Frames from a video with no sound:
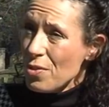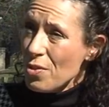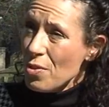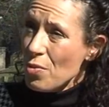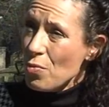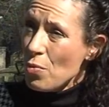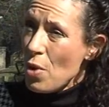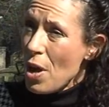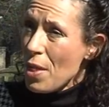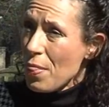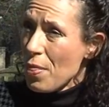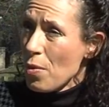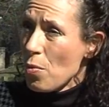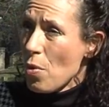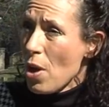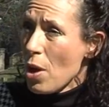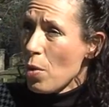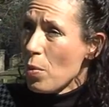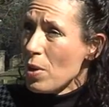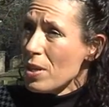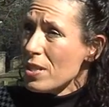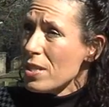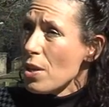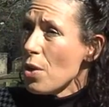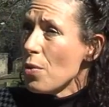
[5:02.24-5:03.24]
the
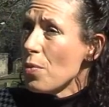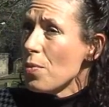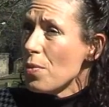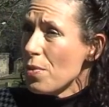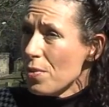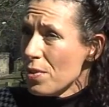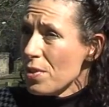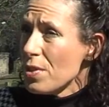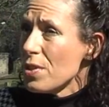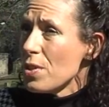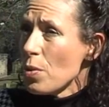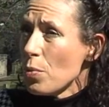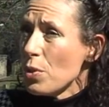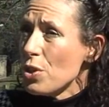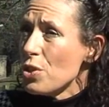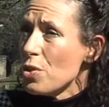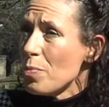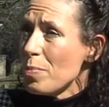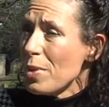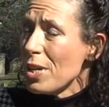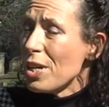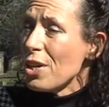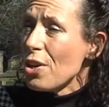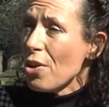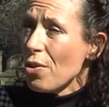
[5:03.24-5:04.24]
railway. So we
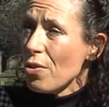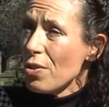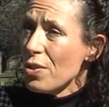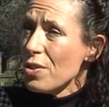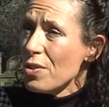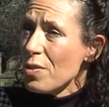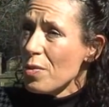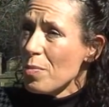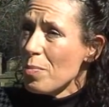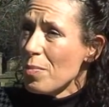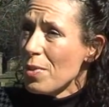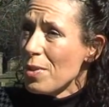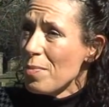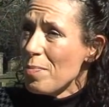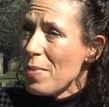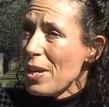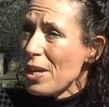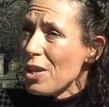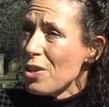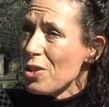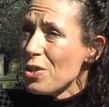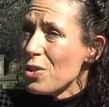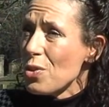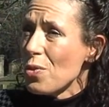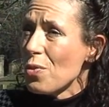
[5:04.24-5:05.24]
should be encouraging them and
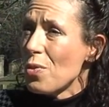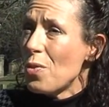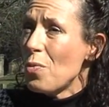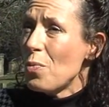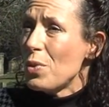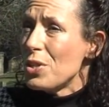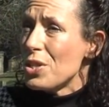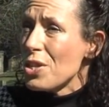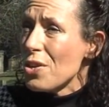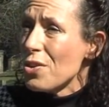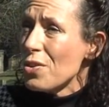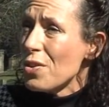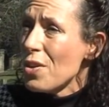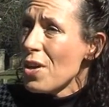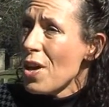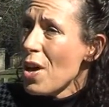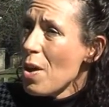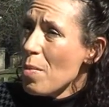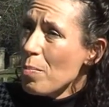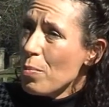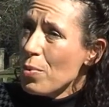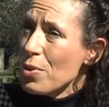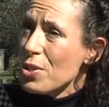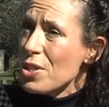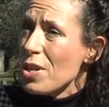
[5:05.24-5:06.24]
making sure that we don't
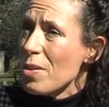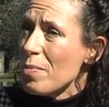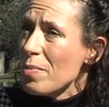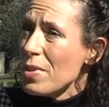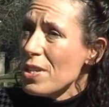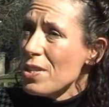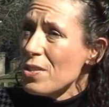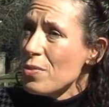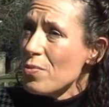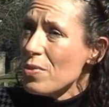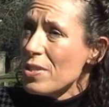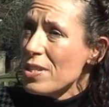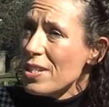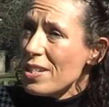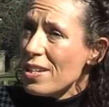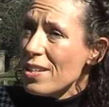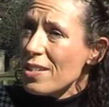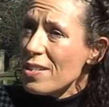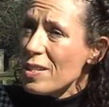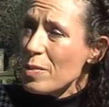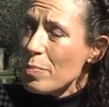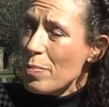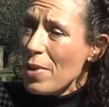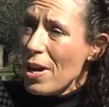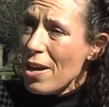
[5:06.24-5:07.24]
put up these
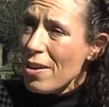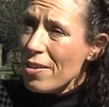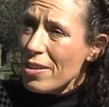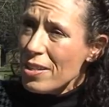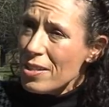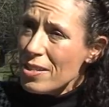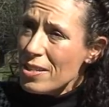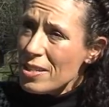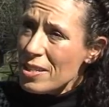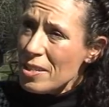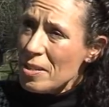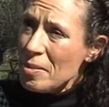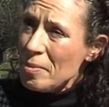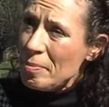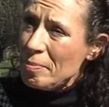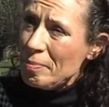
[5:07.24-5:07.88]
ridiculous barriers.